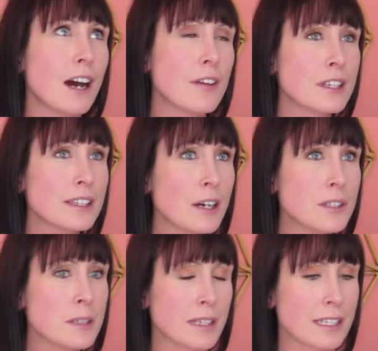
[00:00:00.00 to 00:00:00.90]
I think that was
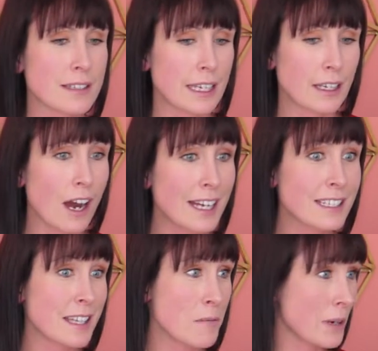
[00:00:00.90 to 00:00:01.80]
the biggest thing. I had
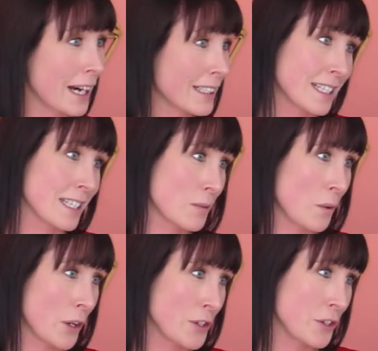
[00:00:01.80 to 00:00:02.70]
to then practice
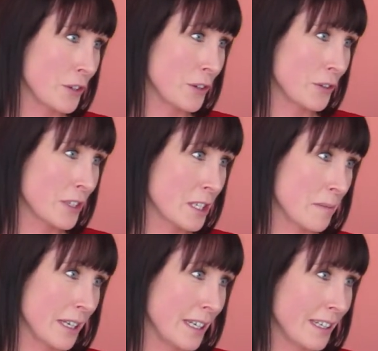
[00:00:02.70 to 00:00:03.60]
what I knew to
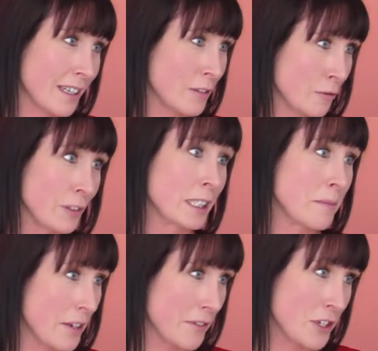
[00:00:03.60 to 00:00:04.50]
be really
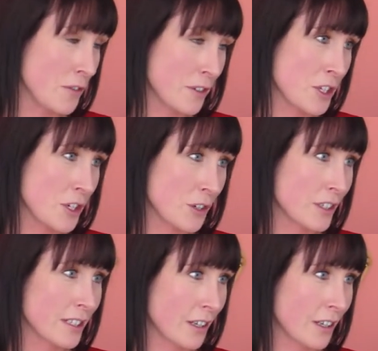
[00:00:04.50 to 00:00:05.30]
beneficial for the children,